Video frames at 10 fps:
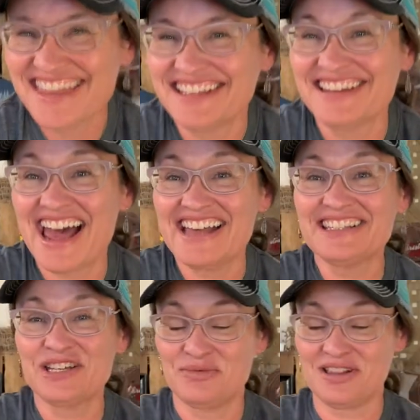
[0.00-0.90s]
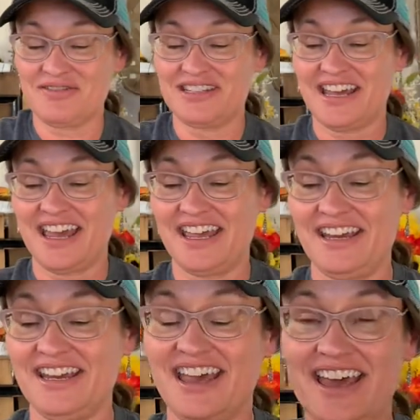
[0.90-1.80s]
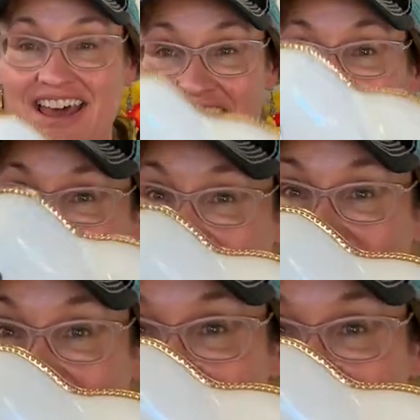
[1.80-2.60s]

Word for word: the last Goodwill of the day, I saw